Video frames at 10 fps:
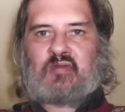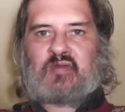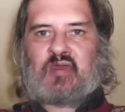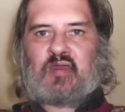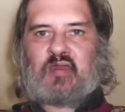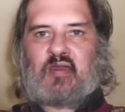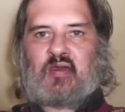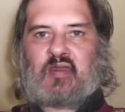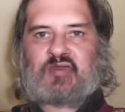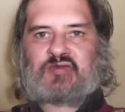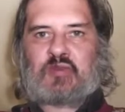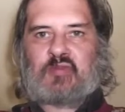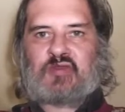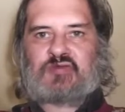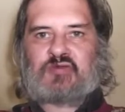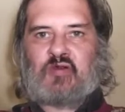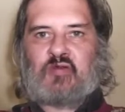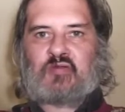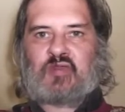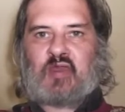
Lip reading: they are extremely strong.